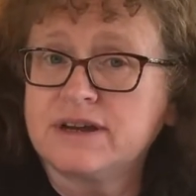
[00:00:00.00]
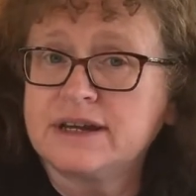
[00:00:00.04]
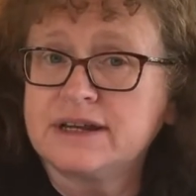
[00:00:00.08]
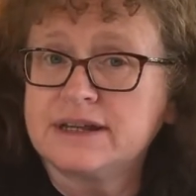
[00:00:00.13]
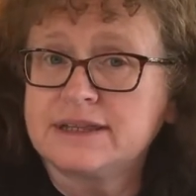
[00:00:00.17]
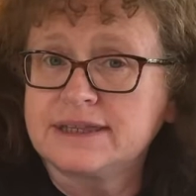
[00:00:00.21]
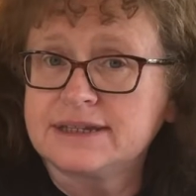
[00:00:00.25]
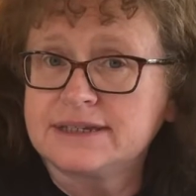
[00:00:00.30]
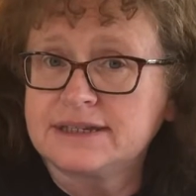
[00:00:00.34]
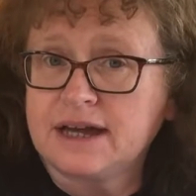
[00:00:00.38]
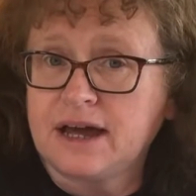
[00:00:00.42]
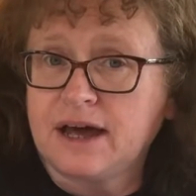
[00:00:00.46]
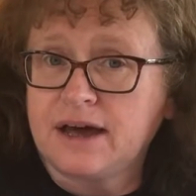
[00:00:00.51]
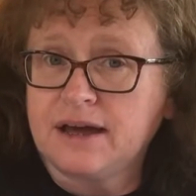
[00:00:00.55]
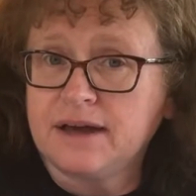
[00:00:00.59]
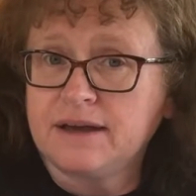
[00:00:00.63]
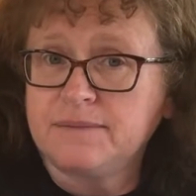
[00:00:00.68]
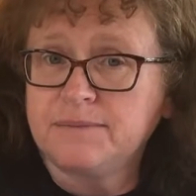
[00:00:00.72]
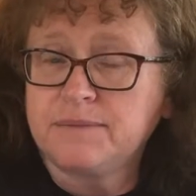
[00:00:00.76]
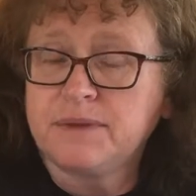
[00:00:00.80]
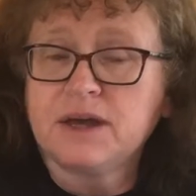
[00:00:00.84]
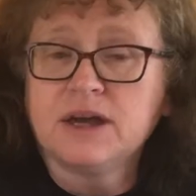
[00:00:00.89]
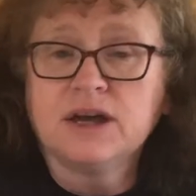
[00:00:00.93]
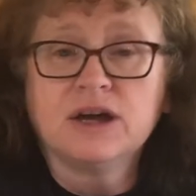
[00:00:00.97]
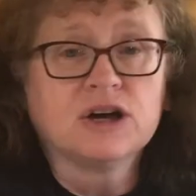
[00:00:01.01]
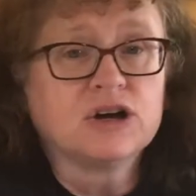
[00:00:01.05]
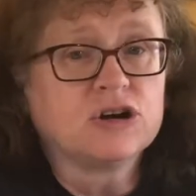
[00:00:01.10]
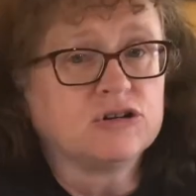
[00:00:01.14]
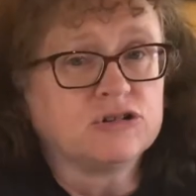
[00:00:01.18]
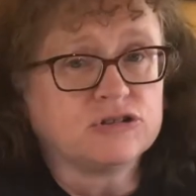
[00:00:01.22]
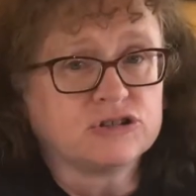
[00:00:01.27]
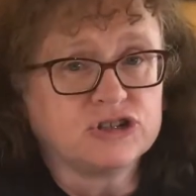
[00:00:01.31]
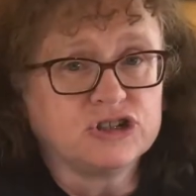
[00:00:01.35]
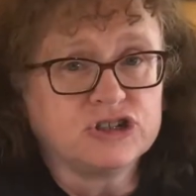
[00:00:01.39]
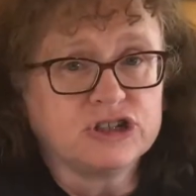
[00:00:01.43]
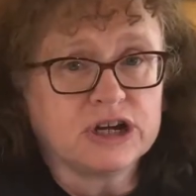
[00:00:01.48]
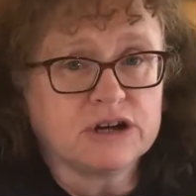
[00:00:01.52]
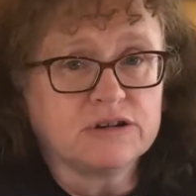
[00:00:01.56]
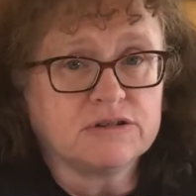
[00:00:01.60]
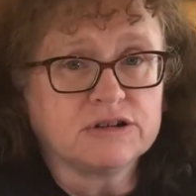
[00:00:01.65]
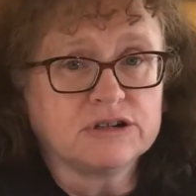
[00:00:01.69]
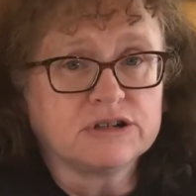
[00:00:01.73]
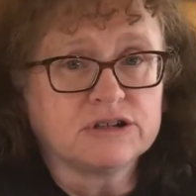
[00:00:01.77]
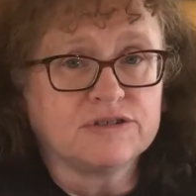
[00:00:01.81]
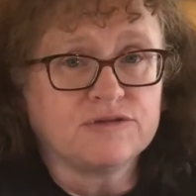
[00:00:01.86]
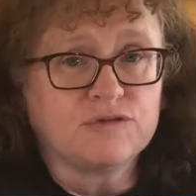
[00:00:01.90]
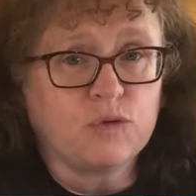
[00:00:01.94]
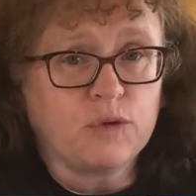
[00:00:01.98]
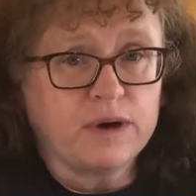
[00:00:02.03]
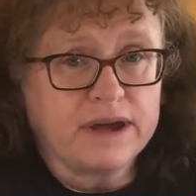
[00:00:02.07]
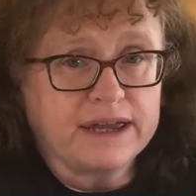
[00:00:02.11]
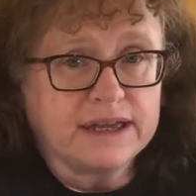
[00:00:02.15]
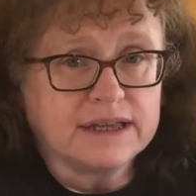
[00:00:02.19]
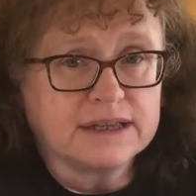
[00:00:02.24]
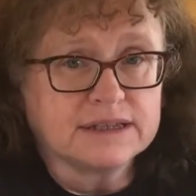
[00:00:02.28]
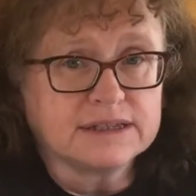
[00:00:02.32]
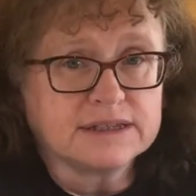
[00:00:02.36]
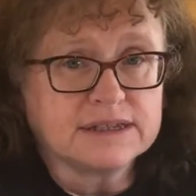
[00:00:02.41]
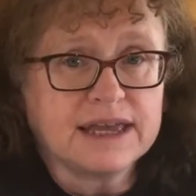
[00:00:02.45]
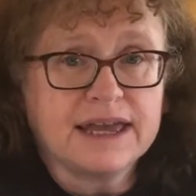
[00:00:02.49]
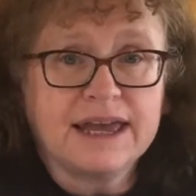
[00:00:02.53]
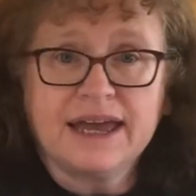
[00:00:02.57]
at the time called Gerald of Wales,